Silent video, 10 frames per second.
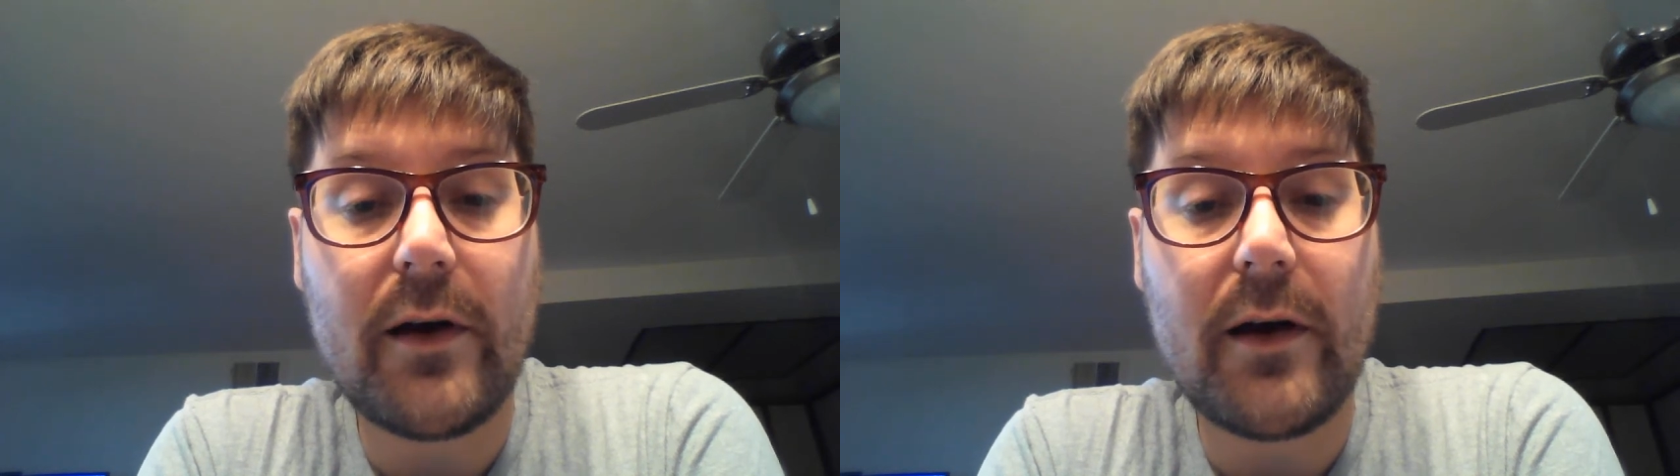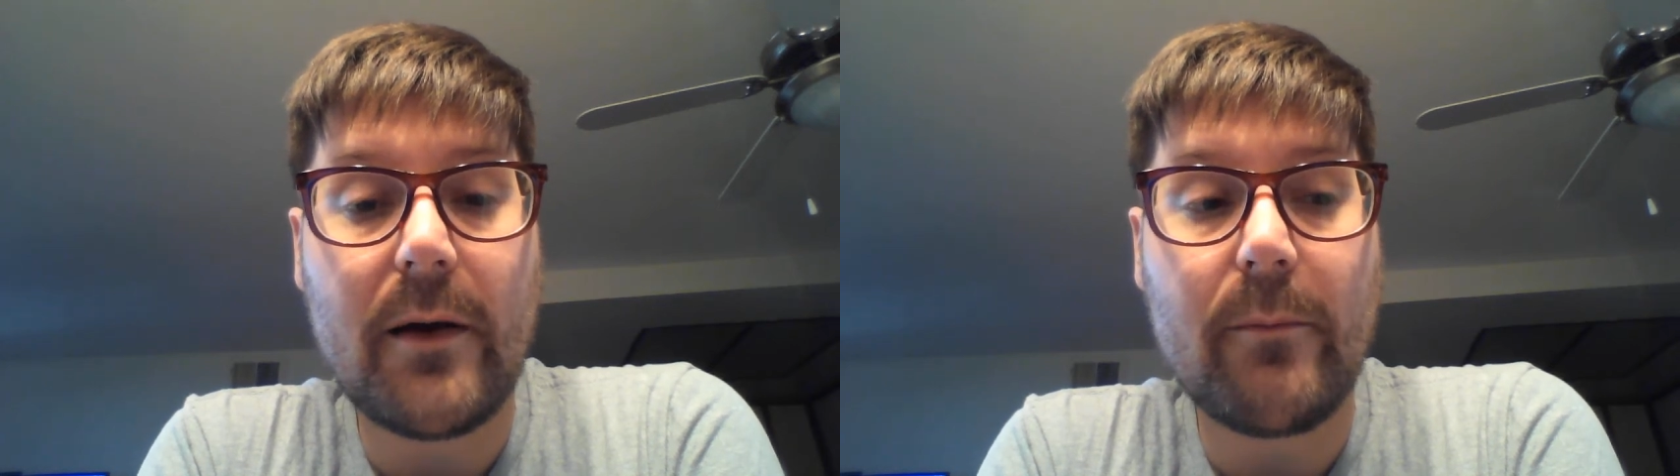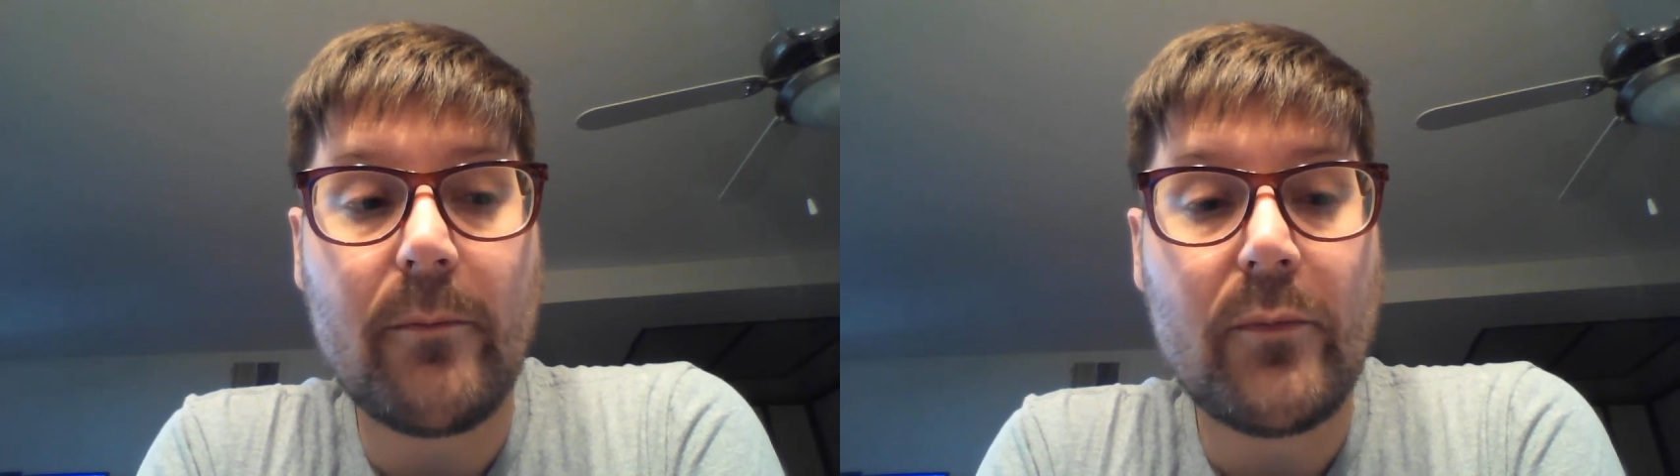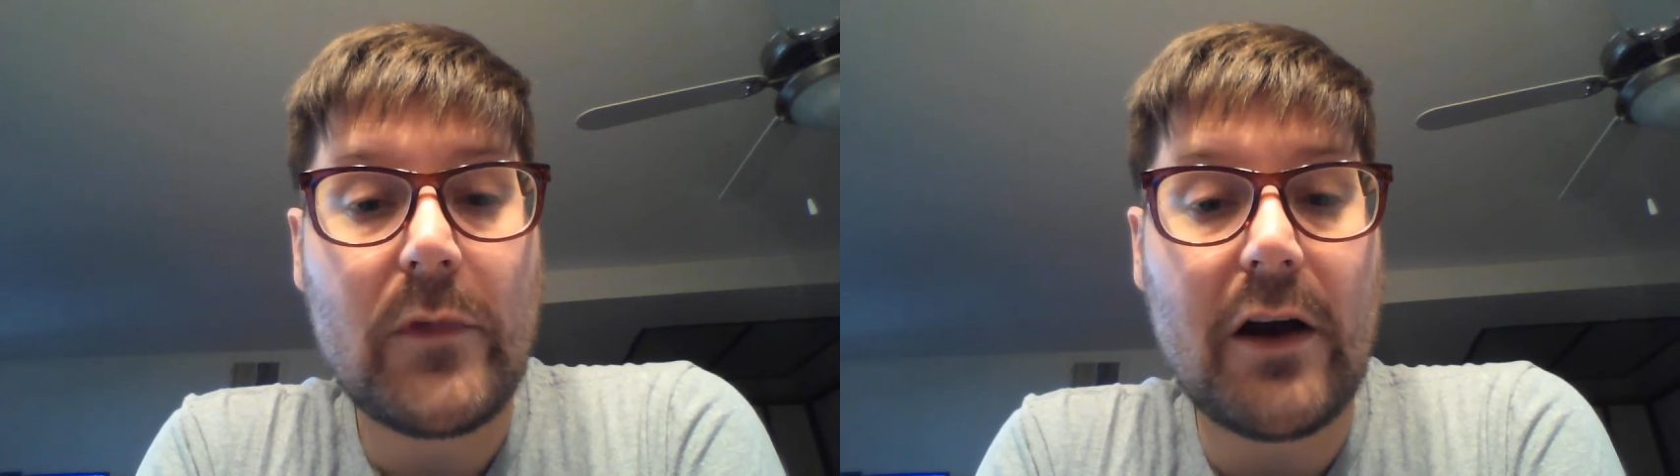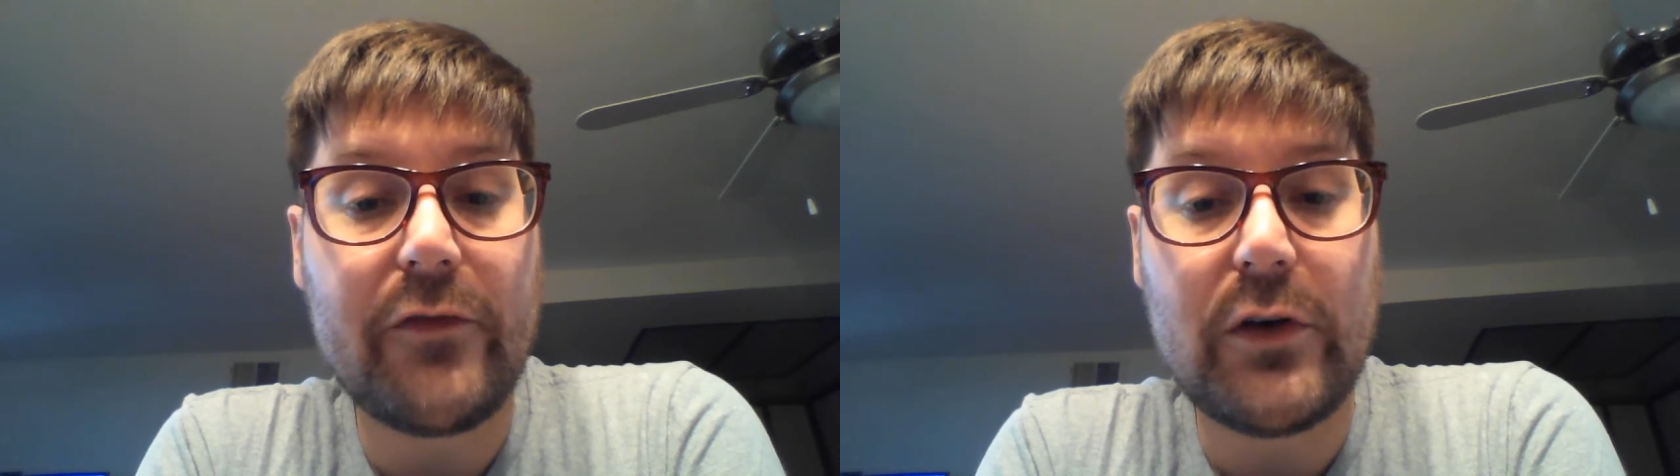
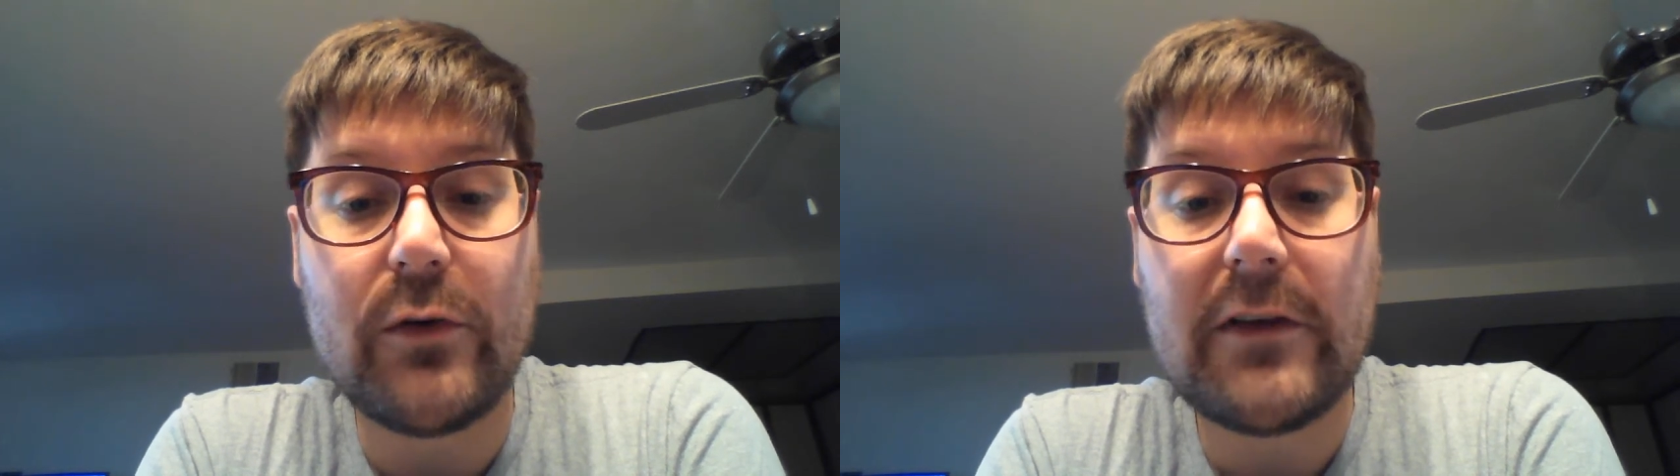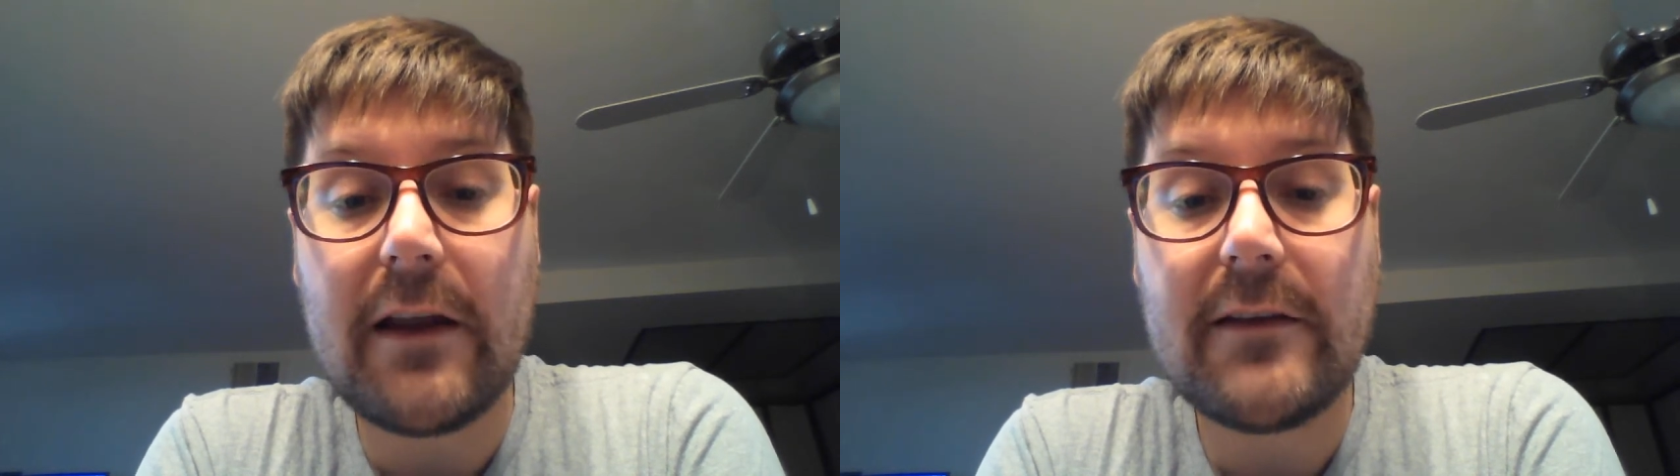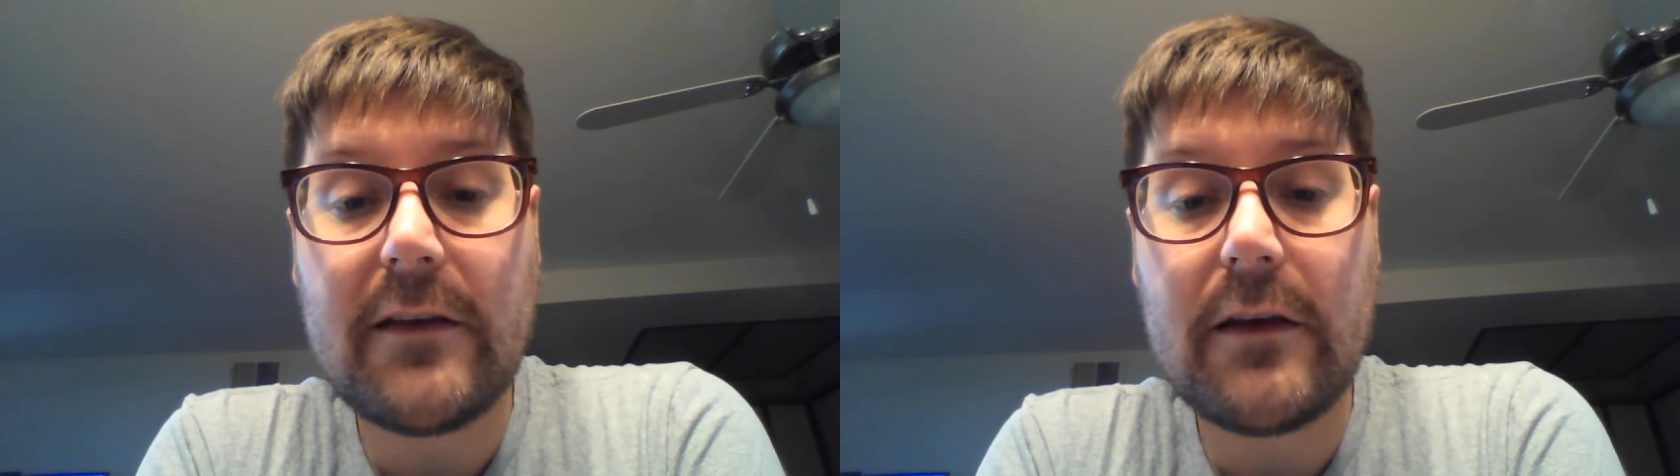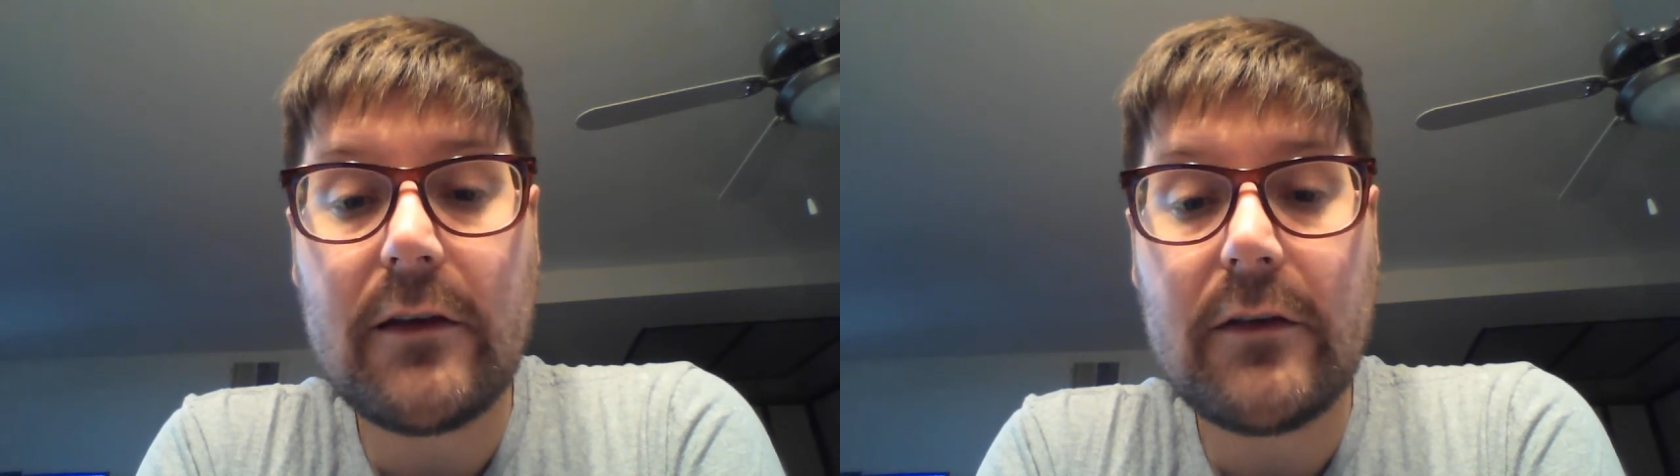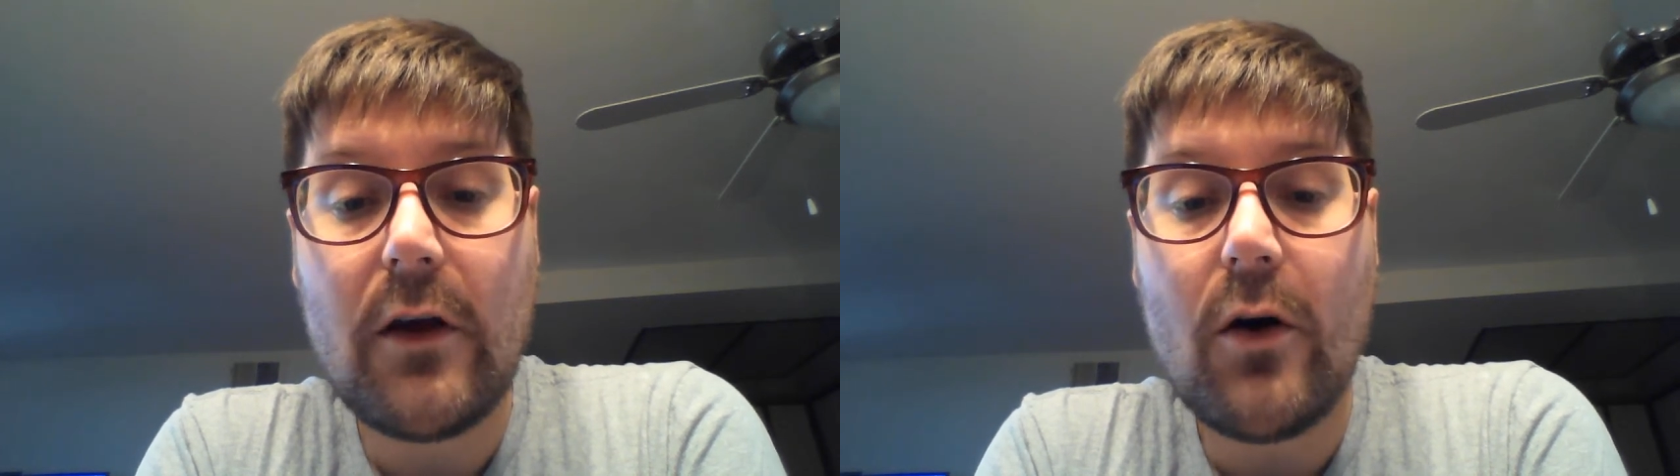a few
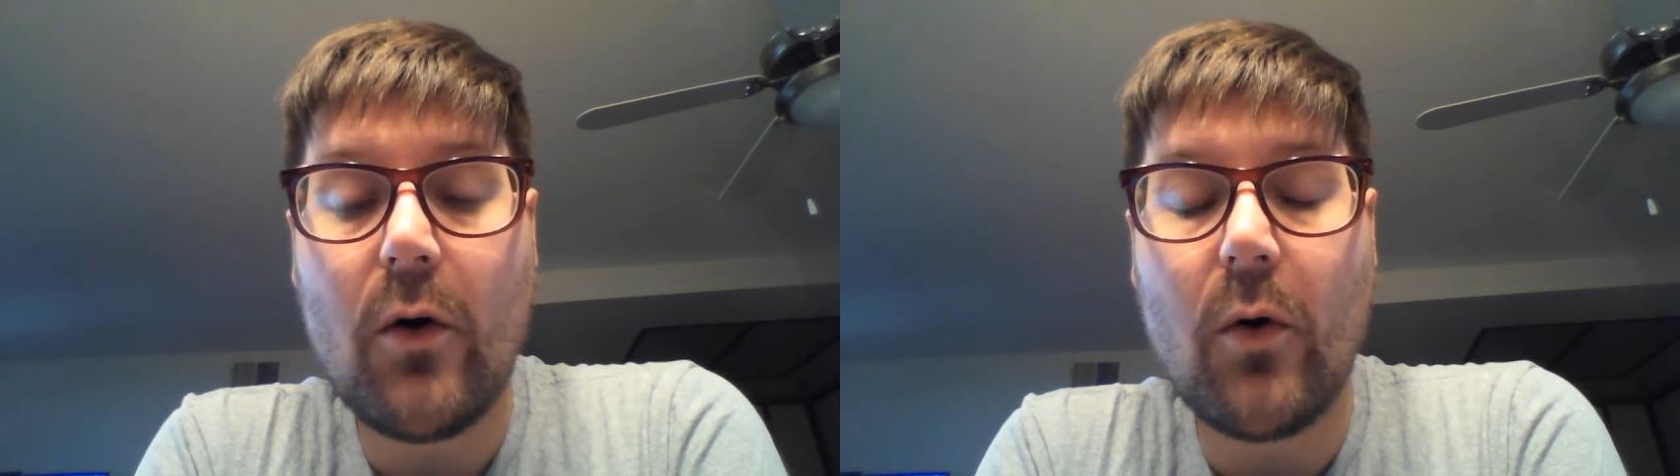sentences